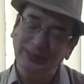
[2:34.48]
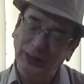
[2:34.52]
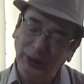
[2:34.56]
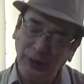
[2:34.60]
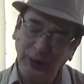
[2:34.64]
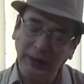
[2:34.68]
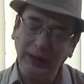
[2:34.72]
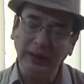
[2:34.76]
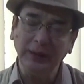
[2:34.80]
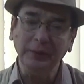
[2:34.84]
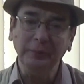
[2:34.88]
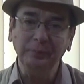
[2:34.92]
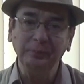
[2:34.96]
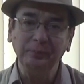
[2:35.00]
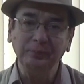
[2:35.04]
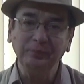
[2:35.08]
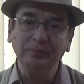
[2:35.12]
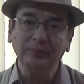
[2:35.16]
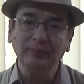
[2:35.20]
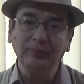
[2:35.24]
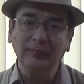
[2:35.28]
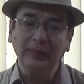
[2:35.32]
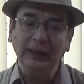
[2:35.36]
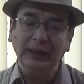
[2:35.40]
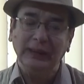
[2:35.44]
Okay,
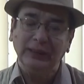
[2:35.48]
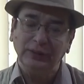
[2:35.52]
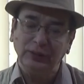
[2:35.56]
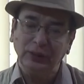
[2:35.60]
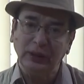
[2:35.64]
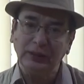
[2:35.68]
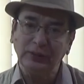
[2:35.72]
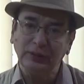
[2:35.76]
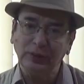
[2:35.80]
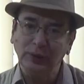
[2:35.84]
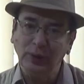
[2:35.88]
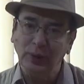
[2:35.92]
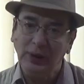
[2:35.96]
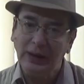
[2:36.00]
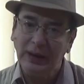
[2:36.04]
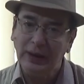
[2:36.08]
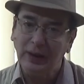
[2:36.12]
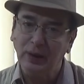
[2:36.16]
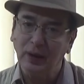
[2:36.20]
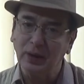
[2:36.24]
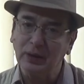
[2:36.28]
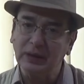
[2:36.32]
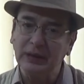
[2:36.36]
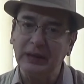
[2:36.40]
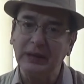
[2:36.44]
so I slowly
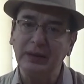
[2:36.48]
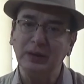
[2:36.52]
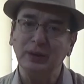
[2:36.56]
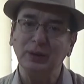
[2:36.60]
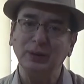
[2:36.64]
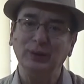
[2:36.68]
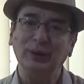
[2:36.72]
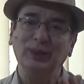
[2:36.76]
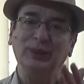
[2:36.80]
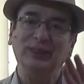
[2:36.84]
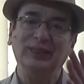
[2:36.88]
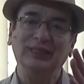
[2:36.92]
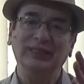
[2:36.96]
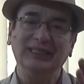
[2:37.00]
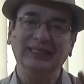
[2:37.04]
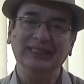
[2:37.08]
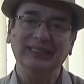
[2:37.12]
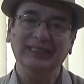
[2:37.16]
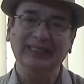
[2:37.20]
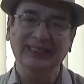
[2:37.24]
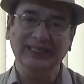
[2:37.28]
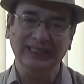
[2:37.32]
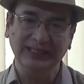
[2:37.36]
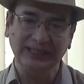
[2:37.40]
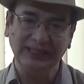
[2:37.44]
got into
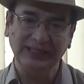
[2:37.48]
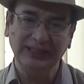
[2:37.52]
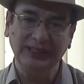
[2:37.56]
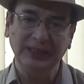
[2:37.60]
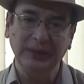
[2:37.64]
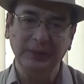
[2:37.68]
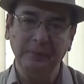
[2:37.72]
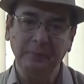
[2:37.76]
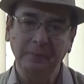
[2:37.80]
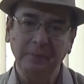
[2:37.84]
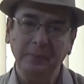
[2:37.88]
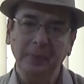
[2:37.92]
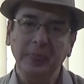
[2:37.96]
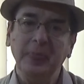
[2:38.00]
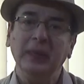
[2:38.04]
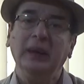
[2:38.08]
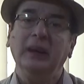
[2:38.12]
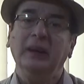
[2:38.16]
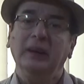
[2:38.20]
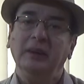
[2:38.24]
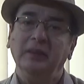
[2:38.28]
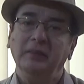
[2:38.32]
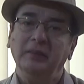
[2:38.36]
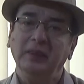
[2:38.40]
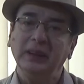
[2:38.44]
this.
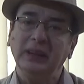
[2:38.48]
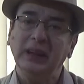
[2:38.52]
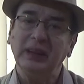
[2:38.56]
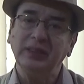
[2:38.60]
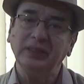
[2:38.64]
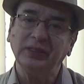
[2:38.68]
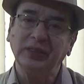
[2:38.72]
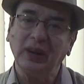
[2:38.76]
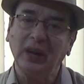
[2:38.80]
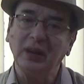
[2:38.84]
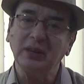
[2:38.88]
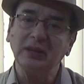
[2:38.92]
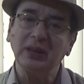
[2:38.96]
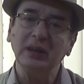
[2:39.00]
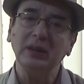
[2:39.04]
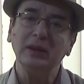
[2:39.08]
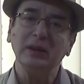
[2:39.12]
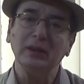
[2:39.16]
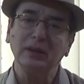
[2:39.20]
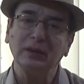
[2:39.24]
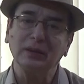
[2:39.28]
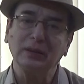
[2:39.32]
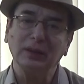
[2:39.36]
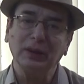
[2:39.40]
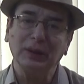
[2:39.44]
When I
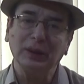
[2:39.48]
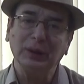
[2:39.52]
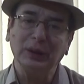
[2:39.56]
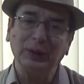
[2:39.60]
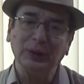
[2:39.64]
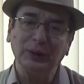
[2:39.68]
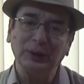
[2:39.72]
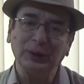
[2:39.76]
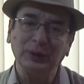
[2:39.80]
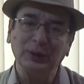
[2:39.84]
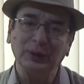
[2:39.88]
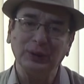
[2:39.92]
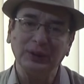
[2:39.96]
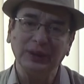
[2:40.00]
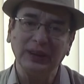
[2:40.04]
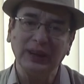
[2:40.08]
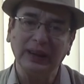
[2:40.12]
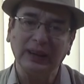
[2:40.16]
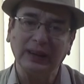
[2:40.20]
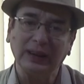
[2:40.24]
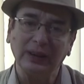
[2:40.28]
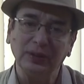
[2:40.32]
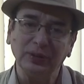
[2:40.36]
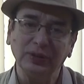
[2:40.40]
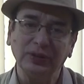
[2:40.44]
started, you know, the
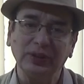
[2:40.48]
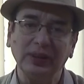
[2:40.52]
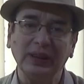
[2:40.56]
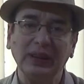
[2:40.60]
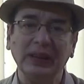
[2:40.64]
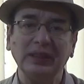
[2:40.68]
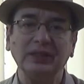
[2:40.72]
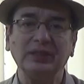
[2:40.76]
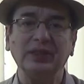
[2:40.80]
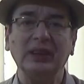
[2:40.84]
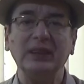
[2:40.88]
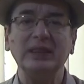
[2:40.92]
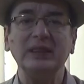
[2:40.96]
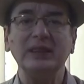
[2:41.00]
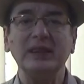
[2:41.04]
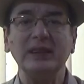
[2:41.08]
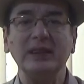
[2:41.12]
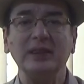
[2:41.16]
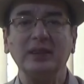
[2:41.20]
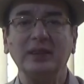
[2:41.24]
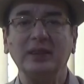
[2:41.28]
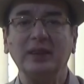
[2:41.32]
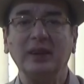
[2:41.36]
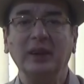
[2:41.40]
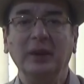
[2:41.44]
counseling
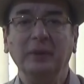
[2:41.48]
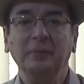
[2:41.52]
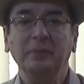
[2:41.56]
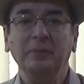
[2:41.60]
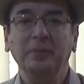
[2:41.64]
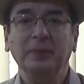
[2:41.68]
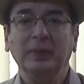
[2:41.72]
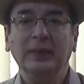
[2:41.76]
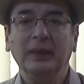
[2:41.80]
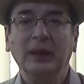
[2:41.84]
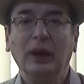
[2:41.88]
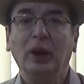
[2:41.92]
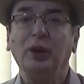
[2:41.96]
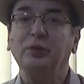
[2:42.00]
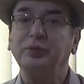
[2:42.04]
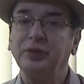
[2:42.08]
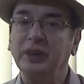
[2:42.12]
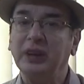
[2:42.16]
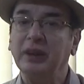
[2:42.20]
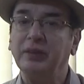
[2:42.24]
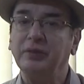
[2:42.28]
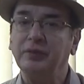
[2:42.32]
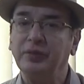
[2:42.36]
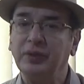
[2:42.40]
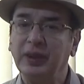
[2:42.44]
center
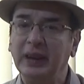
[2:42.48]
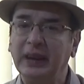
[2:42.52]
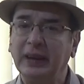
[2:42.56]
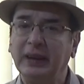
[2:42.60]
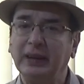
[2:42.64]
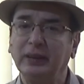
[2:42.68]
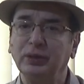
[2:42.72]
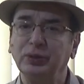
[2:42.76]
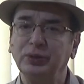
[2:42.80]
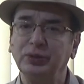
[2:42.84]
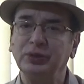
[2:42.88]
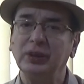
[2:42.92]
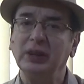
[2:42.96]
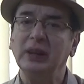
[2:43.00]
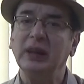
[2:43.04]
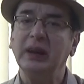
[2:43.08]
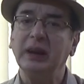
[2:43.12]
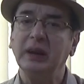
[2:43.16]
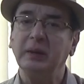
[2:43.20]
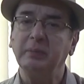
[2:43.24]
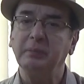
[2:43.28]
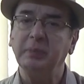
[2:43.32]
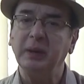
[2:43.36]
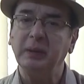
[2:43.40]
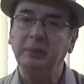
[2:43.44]
offering free
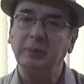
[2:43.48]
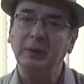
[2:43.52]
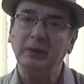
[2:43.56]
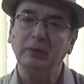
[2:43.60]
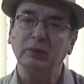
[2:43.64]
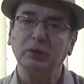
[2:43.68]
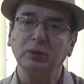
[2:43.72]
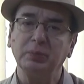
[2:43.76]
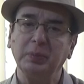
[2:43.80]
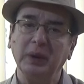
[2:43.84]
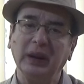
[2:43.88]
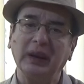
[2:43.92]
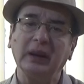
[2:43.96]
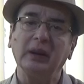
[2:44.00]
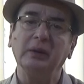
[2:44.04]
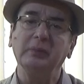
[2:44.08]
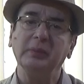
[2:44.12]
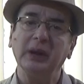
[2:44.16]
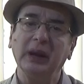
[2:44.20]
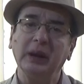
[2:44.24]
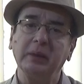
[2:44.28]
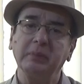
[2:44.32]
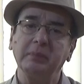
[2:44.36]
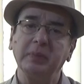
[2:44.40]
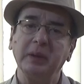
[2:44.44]
counseling, people would be
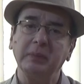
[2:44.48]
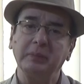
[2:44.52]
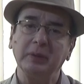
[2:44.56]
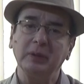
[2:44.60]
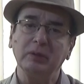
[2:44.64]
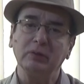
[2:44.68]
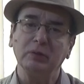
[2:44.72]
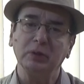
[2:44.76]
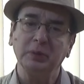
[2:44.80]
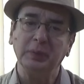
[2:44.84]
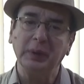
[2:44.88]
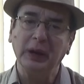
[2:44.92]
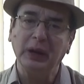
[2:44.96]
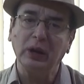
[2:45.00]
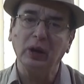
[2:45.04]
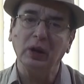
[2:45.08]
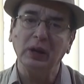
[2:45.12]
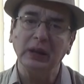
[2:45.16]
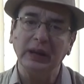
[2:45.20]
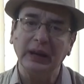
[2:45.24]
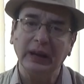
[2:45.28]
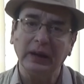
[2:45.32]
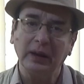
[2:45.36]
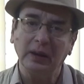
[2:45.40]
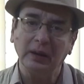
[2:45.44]
coming, people would be
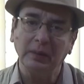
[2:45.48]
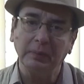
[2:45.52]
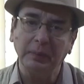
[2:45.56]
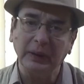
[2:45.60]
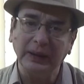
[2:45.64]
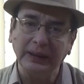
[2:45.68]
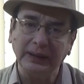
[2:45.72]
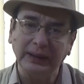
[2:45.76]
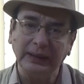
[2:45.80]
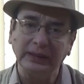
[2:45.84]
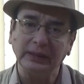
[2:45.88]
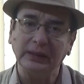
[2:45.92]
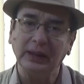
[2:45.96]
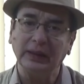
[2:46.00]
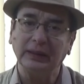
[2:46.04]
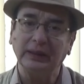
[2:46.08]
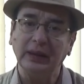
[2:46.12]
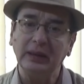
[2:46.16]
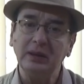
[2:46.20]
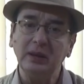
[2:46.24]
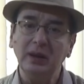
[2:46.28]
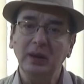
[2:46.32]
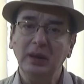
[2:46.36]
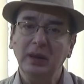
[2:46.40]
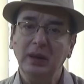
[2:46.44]
calling up, and things like
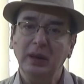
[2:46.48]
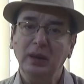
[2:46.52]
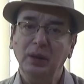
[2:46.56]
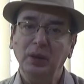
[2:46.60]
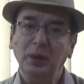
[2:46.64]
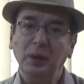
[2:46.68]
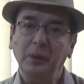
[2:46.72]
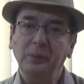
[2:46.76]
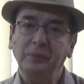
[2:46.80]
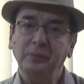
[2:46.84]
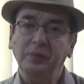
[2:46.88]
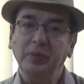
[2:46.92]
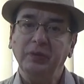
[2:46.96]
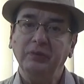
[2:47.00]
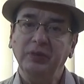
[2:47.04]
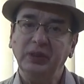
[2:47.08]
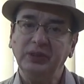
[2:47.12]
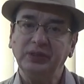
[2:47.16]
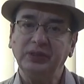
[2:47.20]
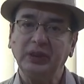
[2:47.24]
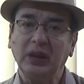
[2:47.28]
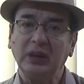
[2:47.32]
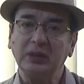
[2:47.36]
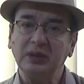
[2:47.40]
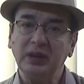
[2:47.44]
that. We
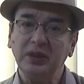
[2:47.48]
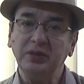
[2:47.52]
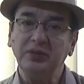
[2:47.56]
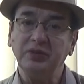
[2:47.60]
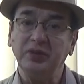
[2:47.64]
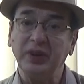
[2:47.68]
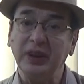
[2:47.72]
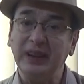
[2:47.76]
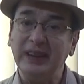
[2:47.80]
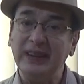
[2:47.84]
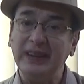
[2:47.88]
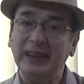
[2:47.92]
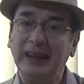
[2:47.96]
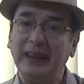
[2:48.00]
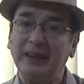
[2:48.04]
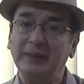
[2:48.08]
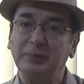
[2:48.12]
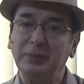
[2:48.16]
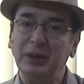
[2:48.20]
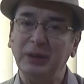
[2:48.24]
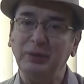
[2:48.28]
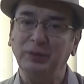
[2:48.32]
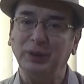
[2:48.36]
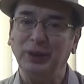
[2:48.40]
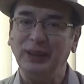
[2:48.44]
started training
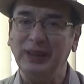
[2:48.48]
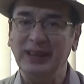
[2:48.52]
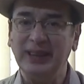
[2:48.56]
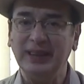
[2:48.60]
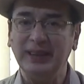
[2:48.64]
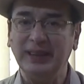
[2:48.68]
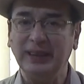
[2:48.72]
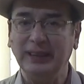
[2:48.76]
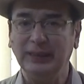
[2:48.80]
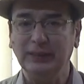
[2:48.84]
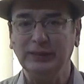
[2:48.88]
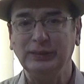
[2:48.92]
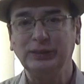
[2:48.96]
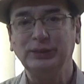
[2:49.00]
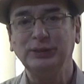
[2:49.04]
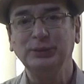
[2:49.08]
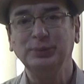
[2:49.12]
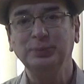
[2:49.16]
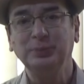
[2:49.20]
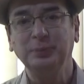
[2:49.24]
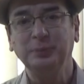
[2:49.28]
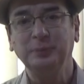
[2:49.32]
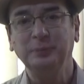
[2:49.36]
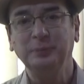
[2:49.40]
up the volunteers.